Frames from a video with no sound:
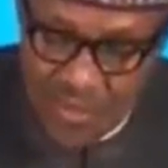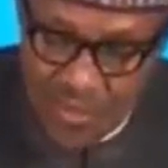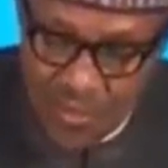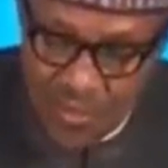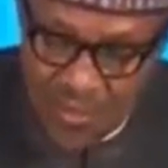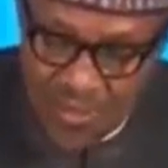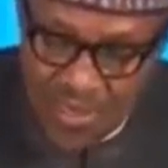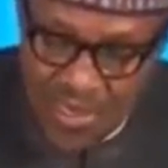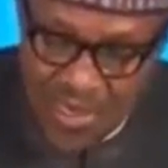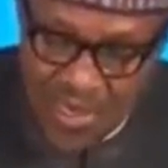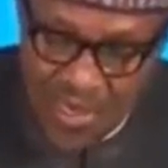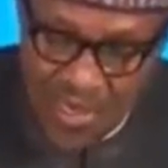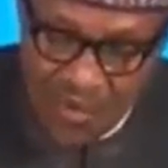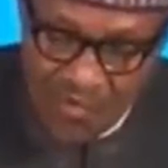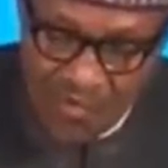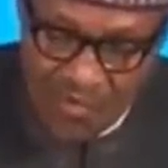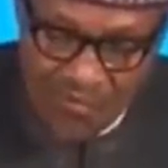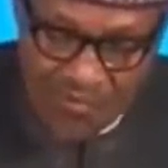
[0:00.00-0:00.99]
We are
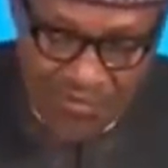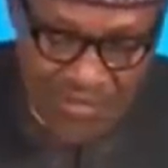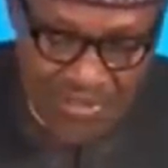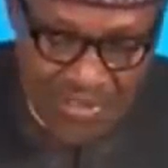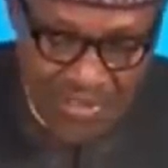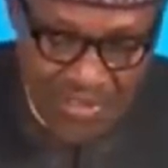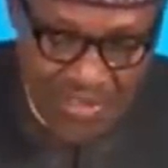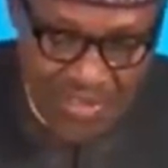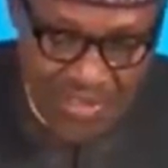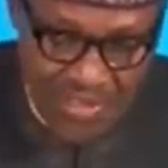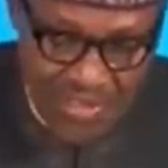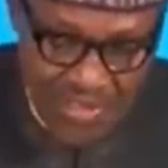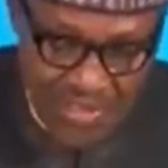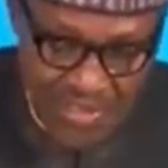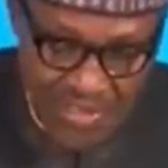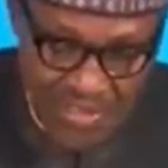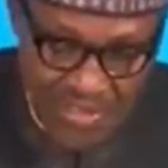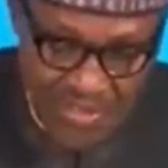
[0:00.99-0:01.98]
confident
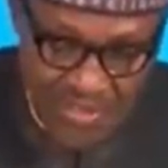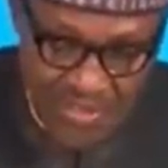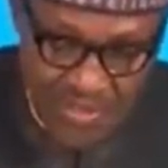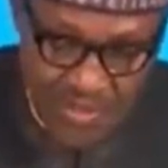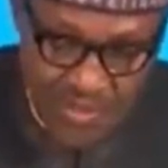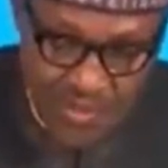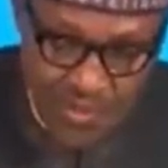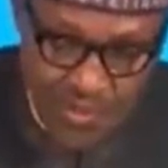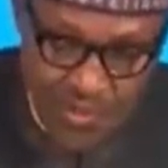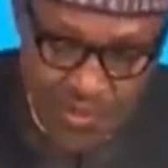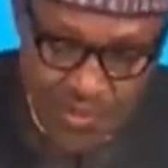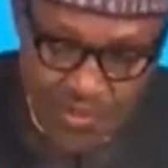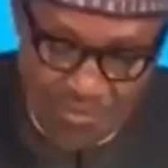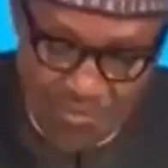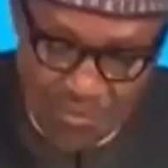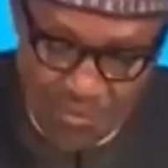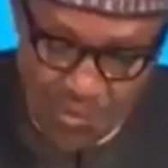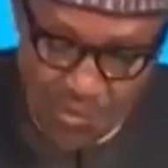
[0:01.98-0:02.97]
that this would
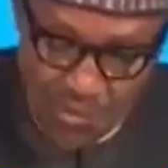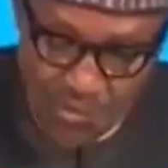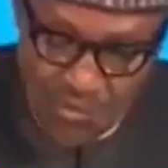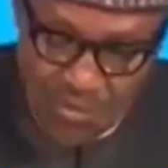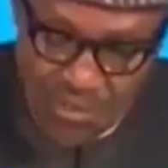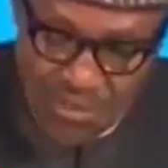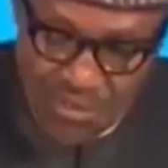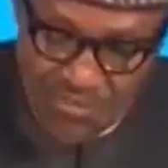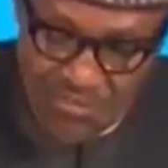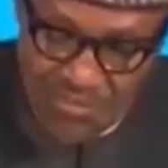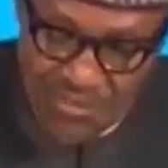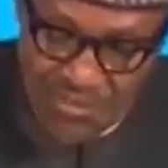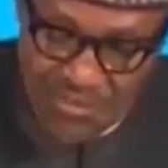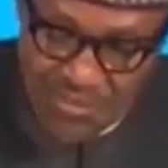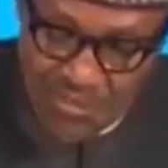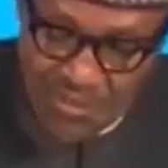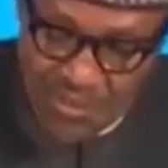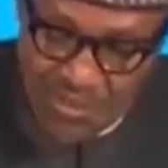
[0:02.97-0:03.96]
improve the living
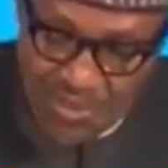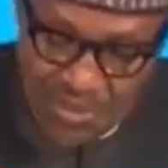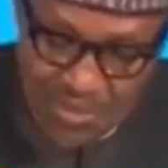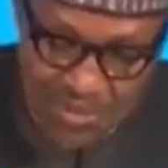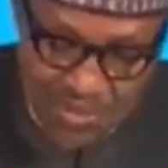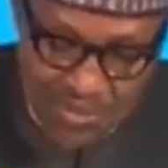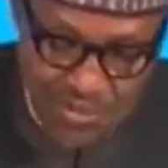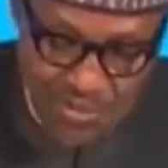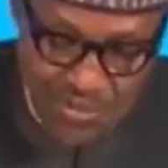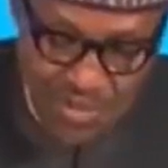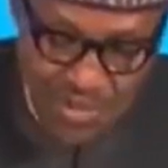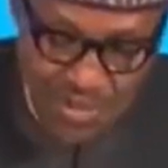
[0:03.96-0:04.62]
conditions